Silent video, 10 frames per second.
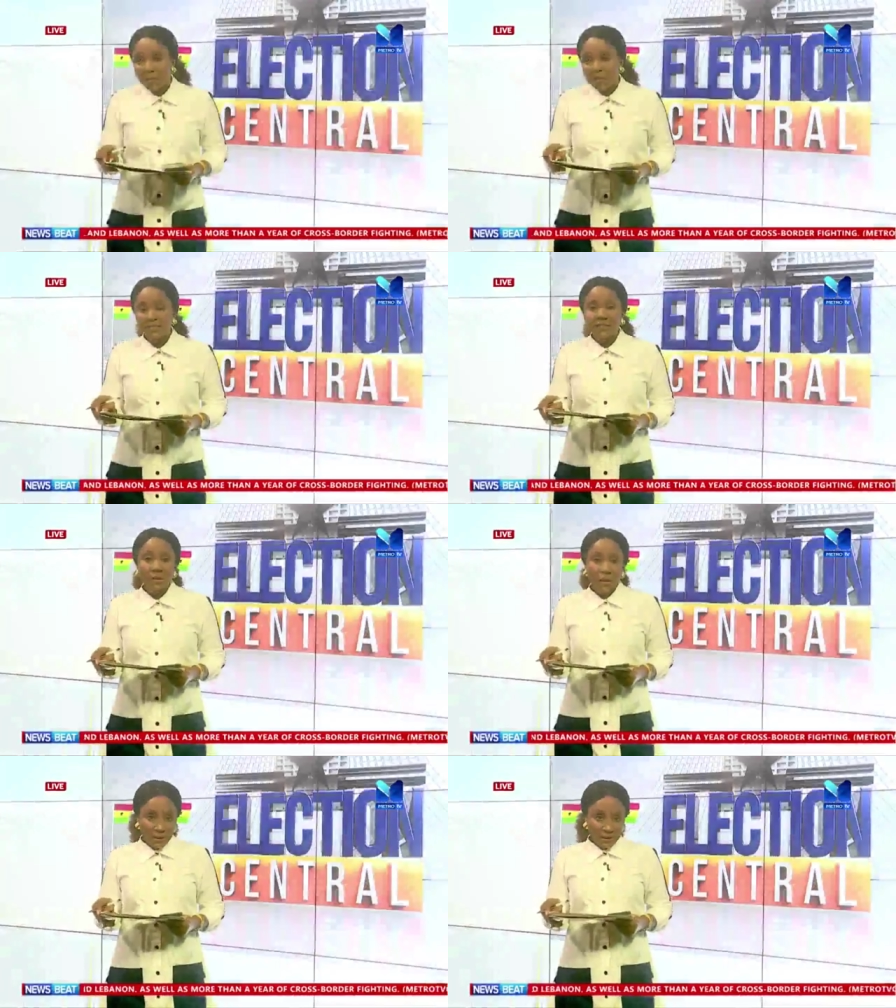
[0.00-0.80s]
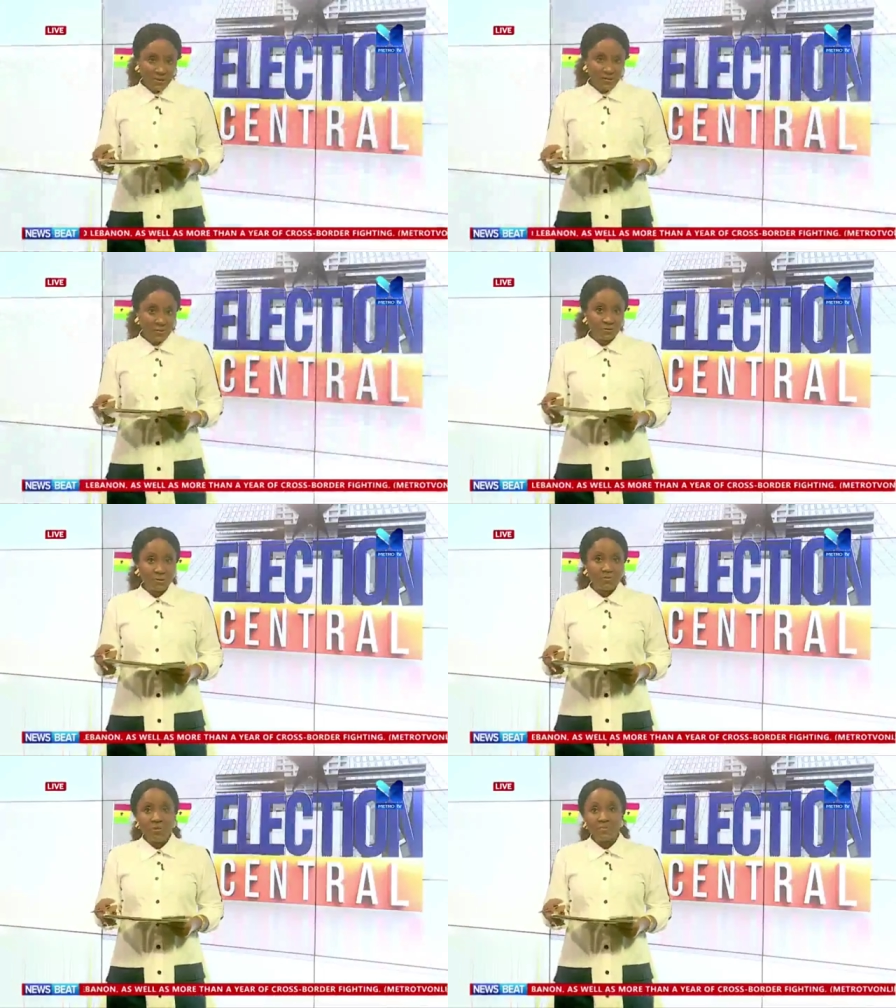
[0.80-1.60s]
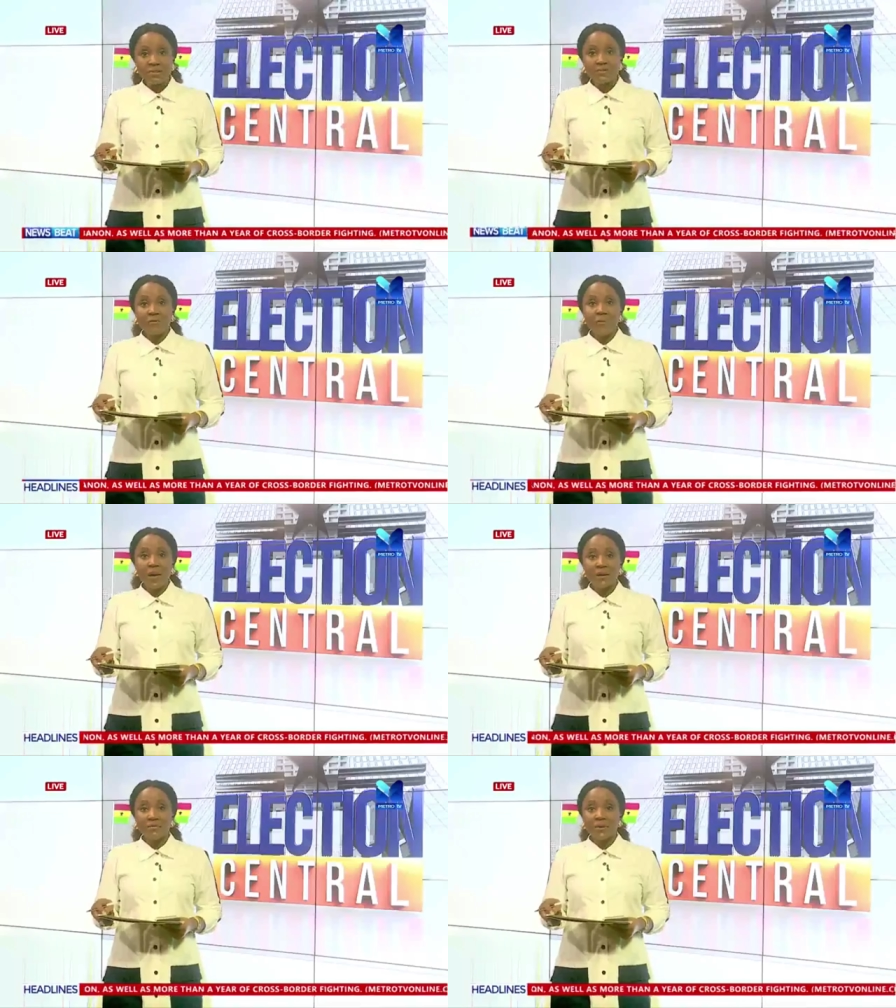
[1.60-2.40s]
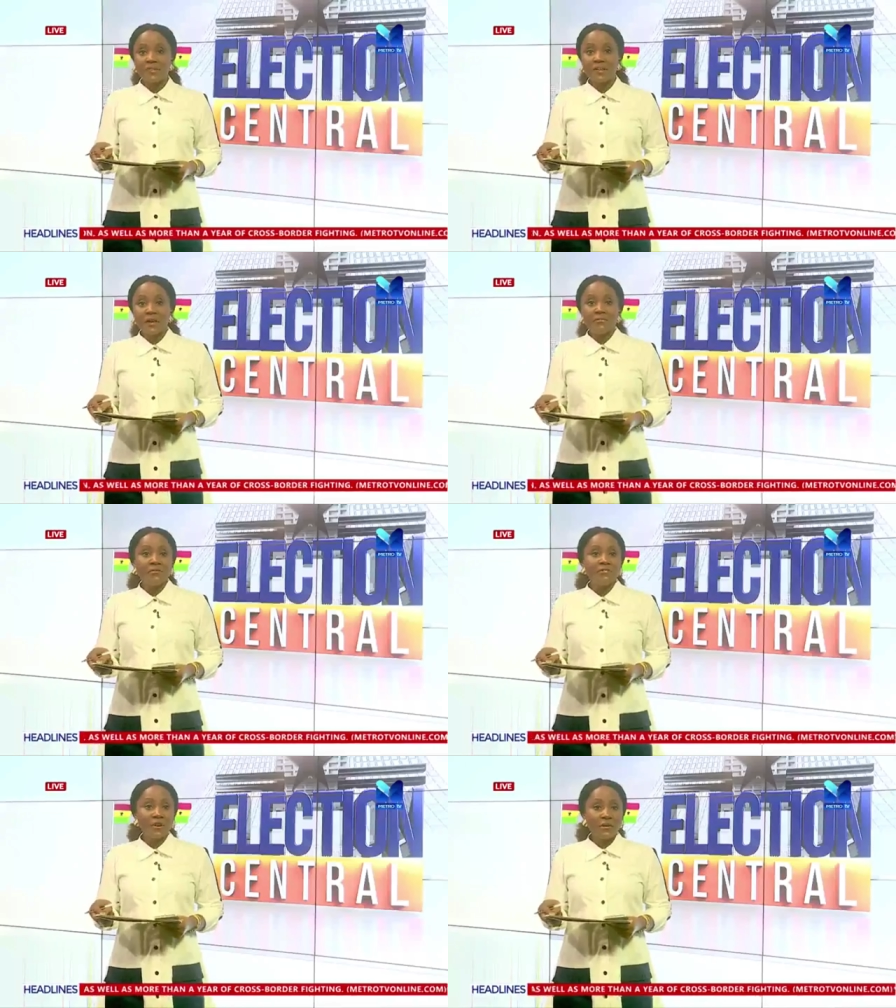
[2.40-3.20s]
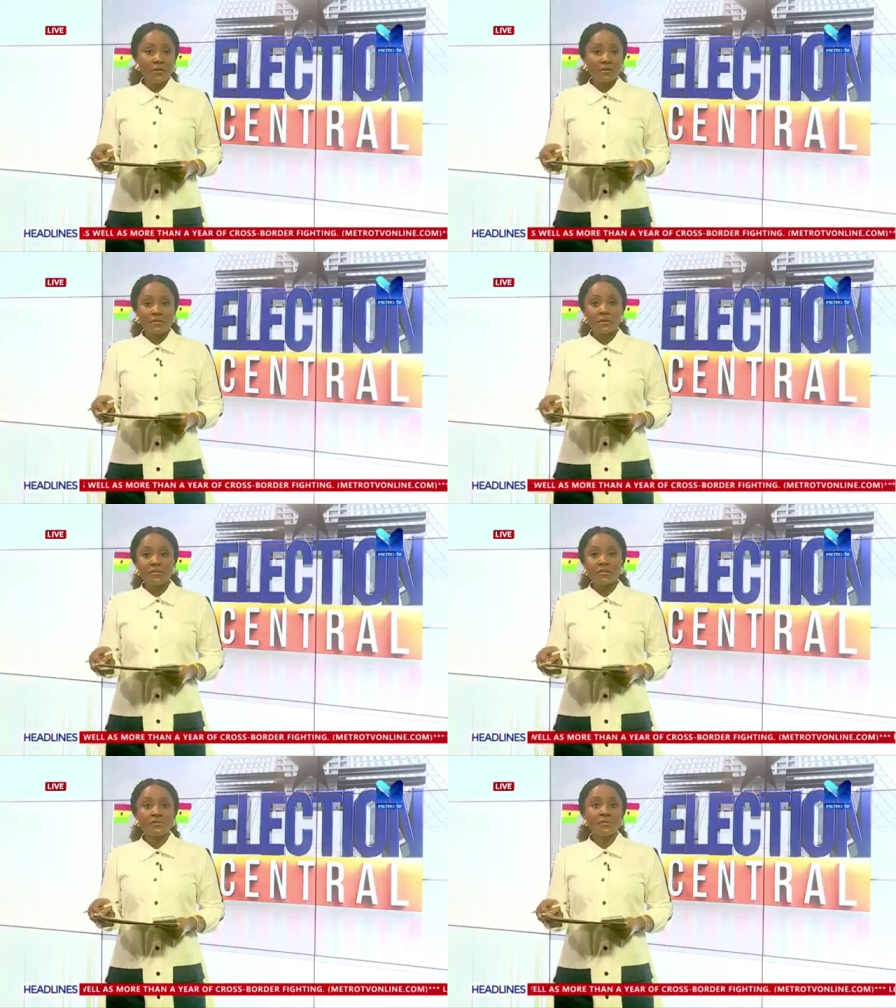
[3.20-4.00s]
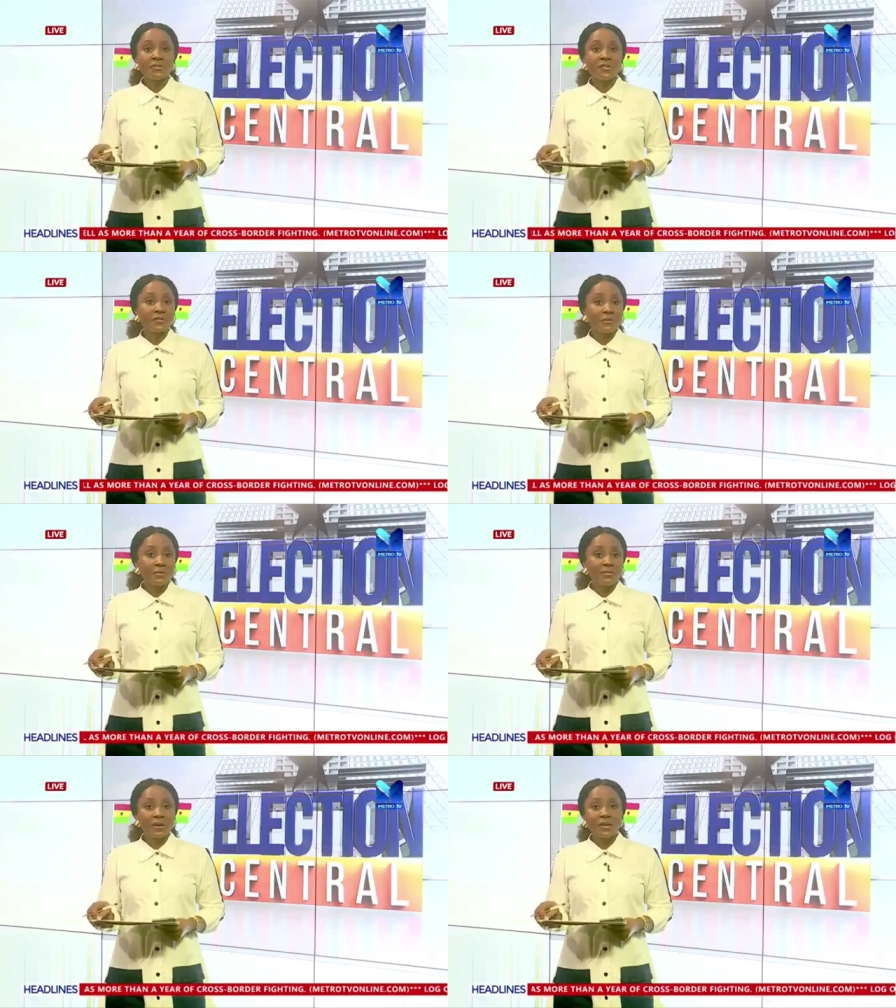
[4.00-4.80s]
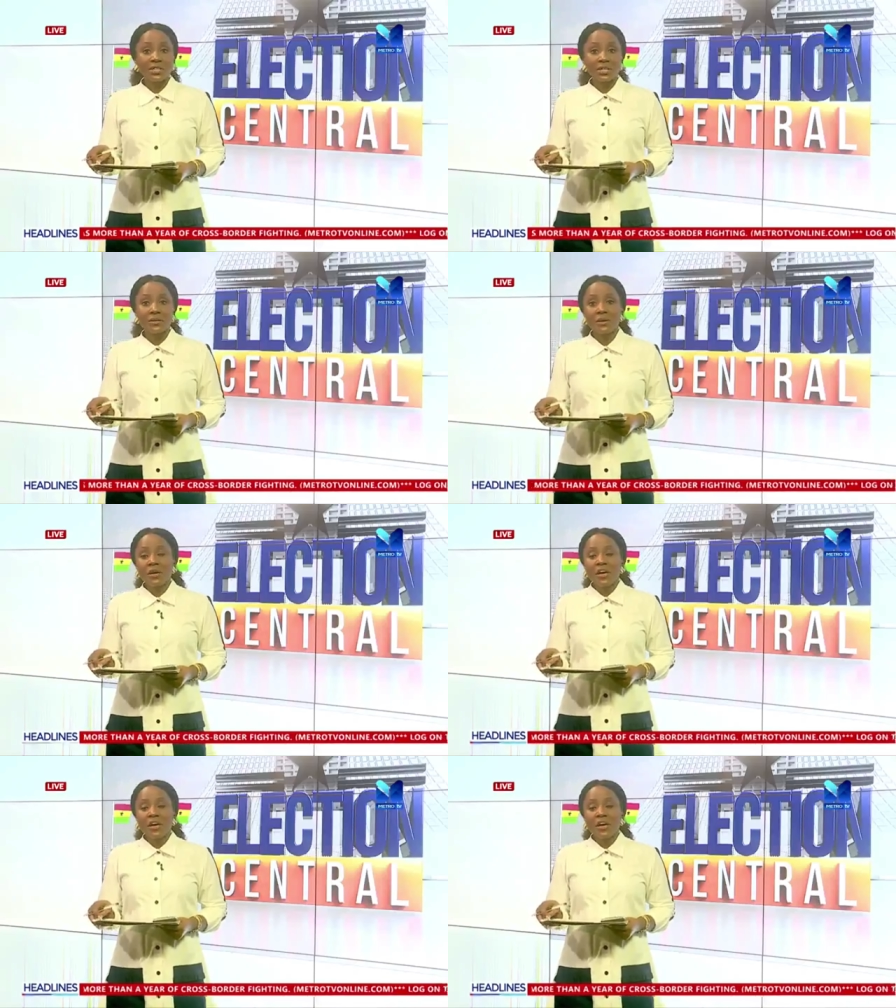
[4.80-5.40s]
This is your Election Central. Members of Parliament from various constituencies across the nation